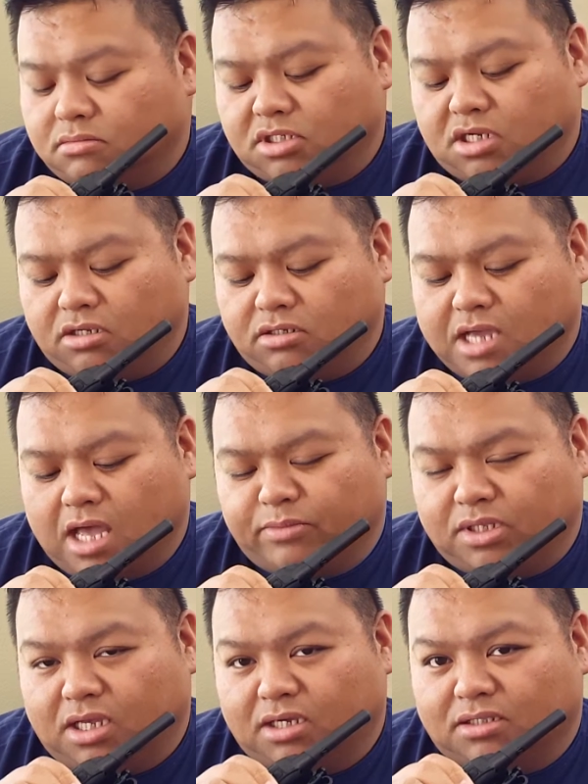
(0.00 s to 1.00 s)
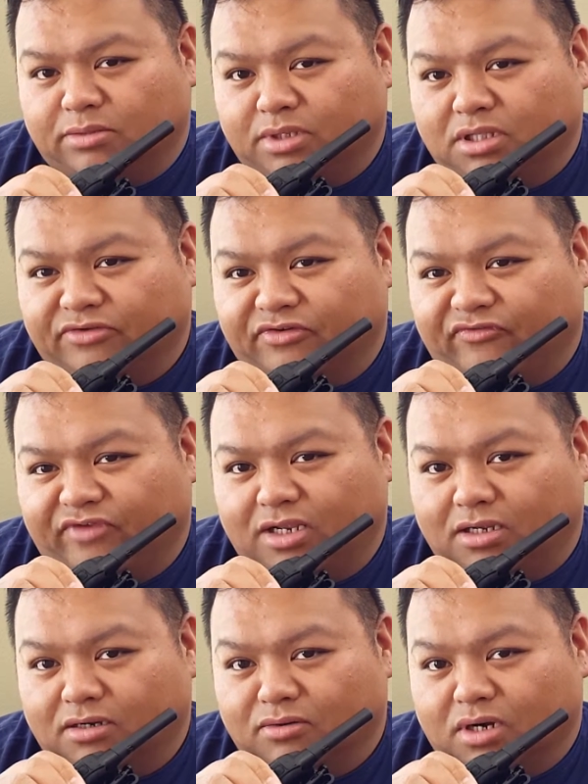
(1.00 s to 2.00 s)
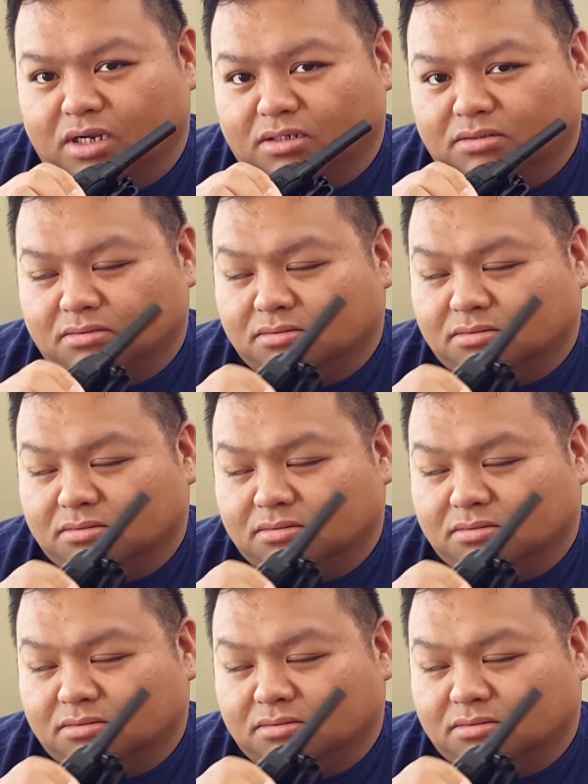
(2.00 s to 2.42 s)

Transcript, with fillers: You know you got me like in the middle of a video, right?